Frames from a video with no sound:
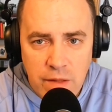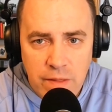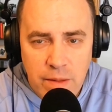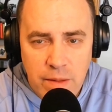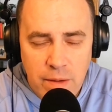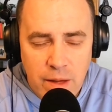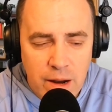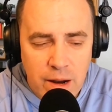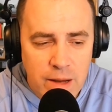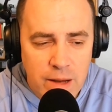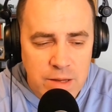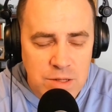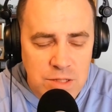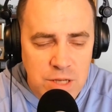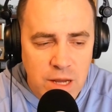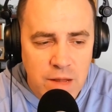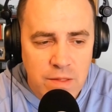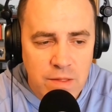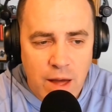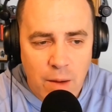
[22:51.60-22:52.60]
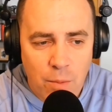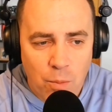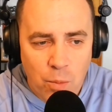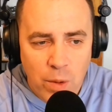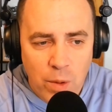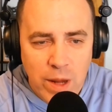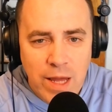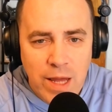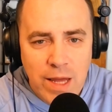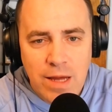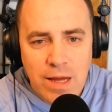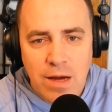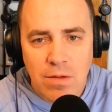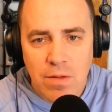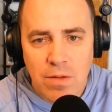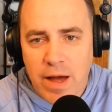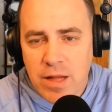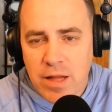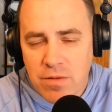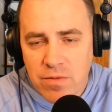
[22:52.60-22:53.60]
And I say that we
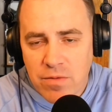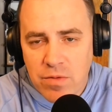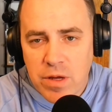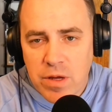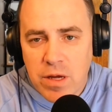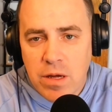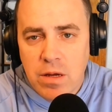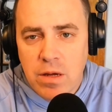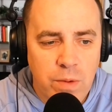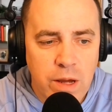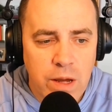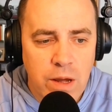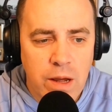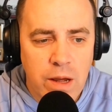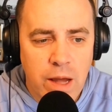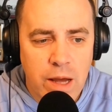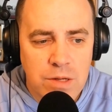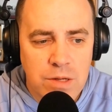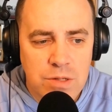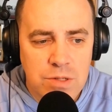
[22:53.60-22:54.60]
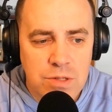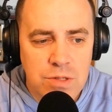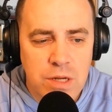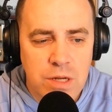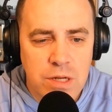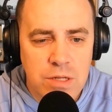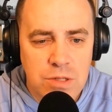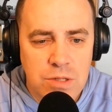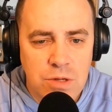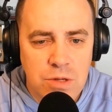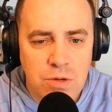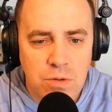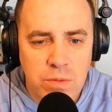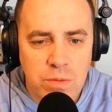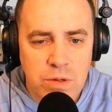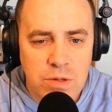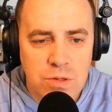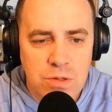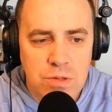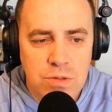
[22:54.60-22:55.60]
collectively, we as
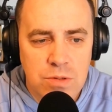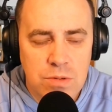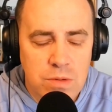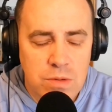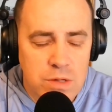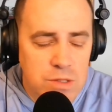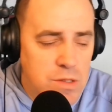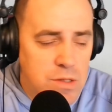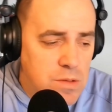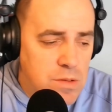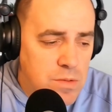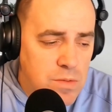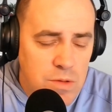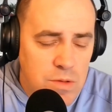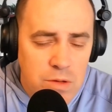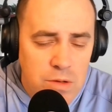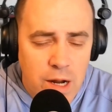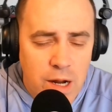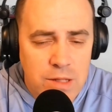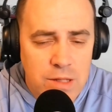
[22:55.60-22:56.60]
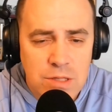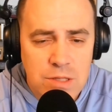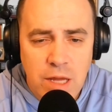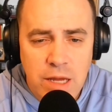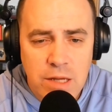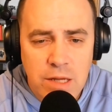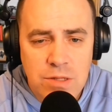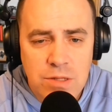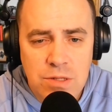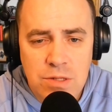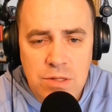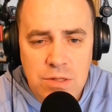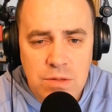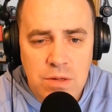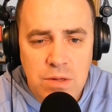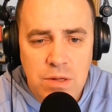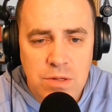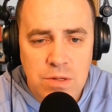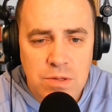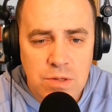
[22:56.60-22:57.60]
humans, listen, the United States
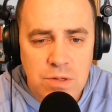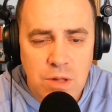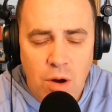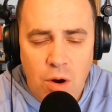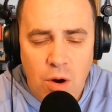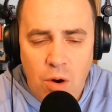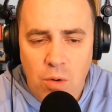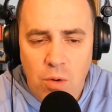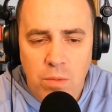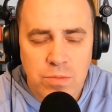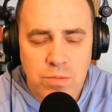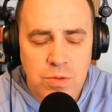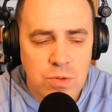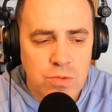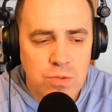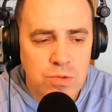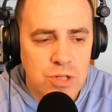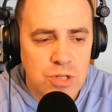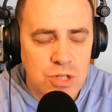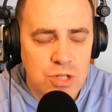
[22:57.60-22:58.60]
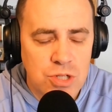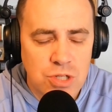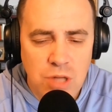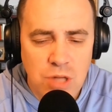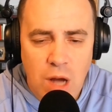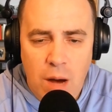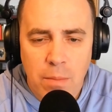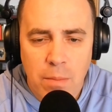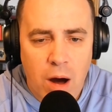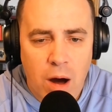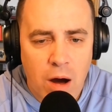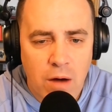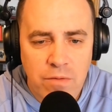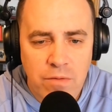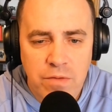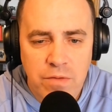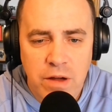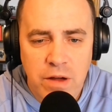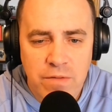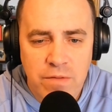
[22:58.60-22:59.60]
is the home to some
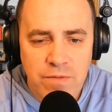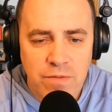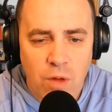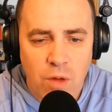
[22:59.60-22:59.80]
of, if